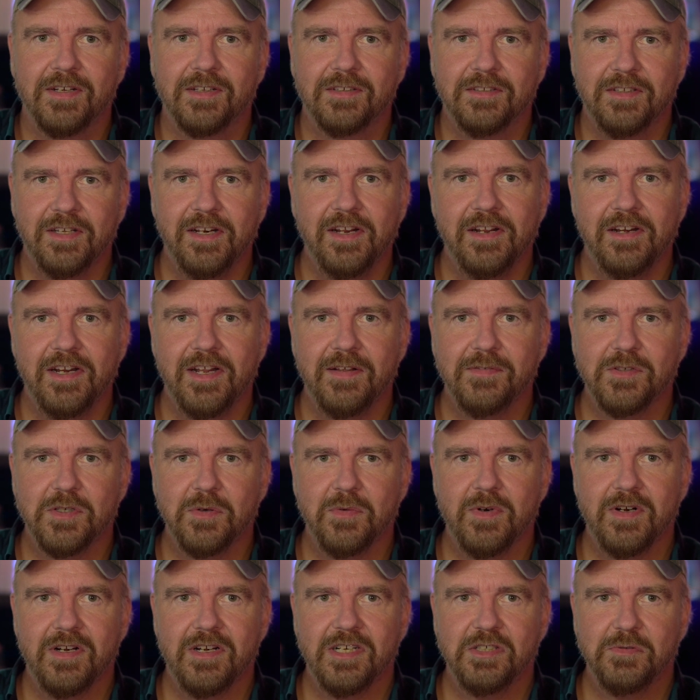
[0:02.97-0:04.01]
Today in Dave's
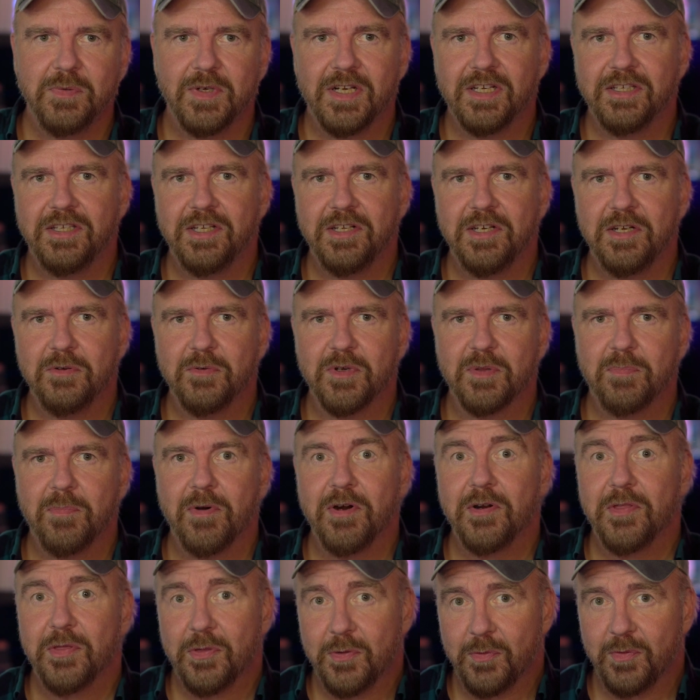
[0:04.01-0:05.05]
Garage, we continue with
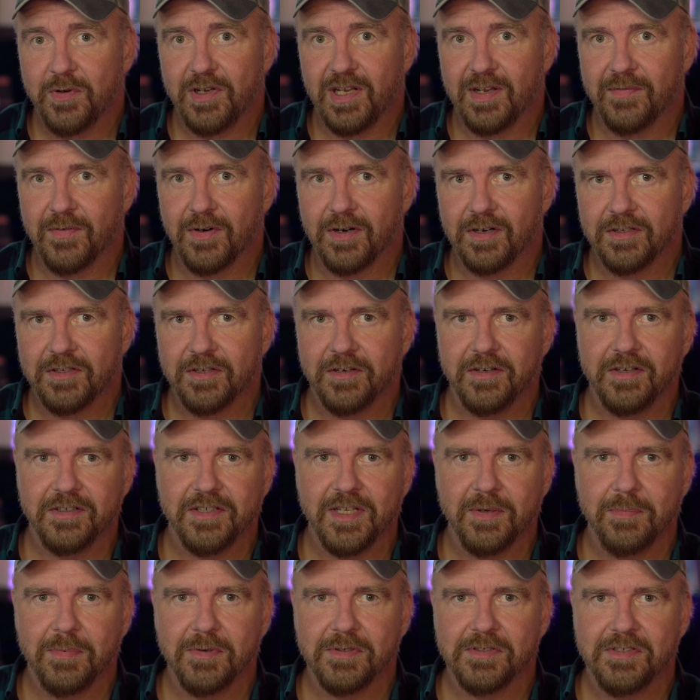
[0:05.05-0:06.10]
part 3 of our Atari
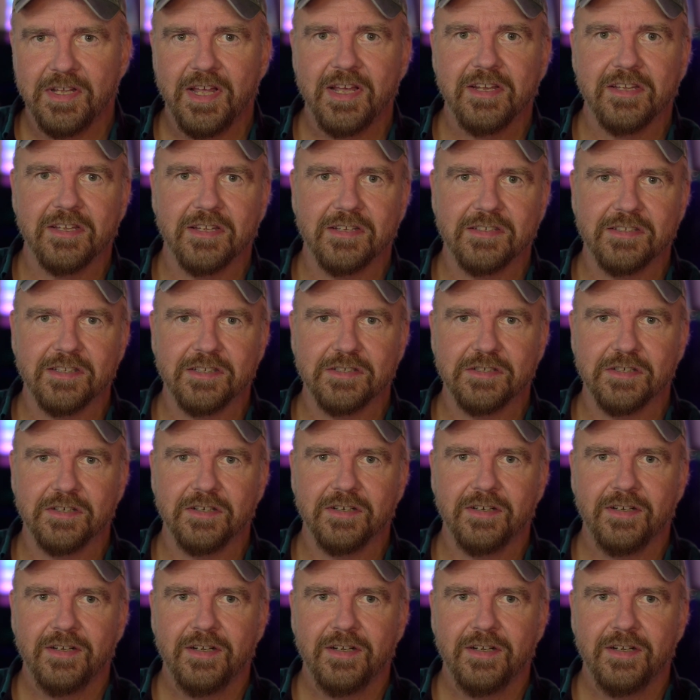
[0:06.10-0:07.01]
Tempest hacking session.